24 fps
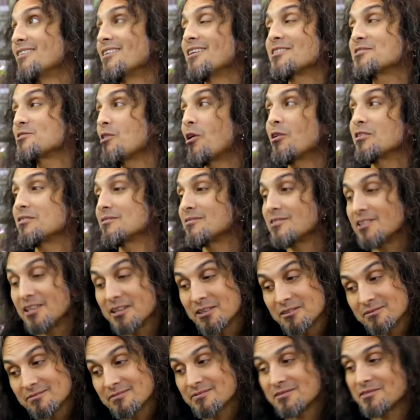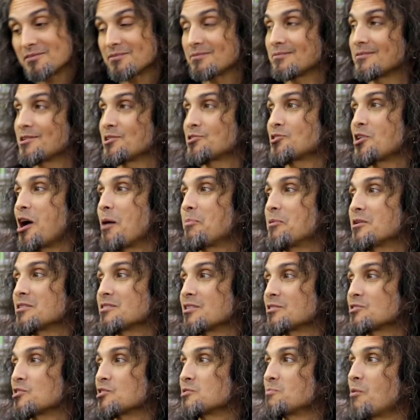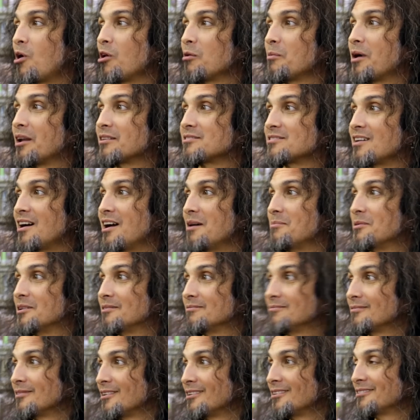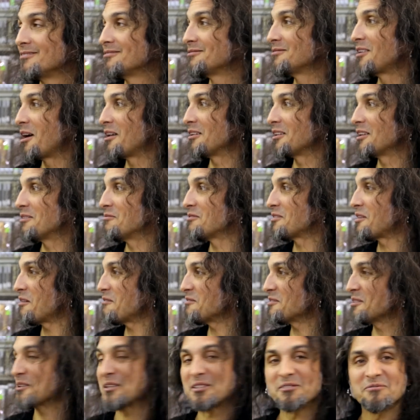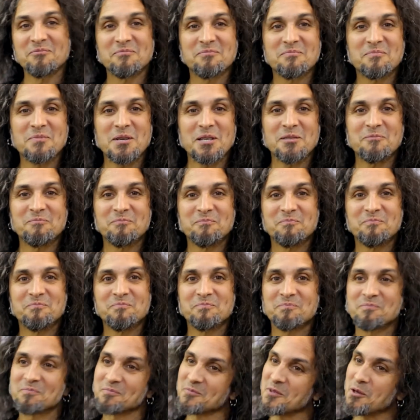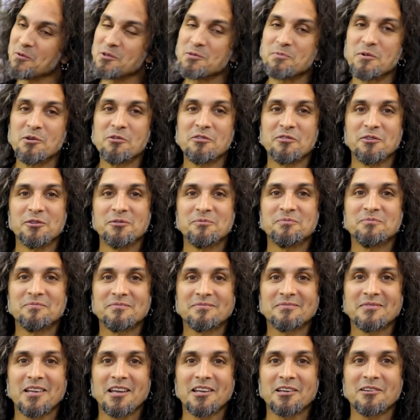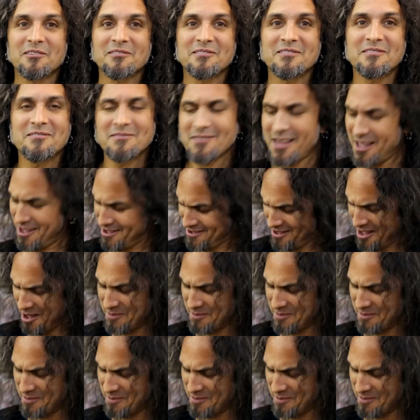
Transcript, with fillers: It's hard, you know, to shop in such a small amount of time and not leave with everything. But awesome. It was beautiful. Thank you so much, Mark.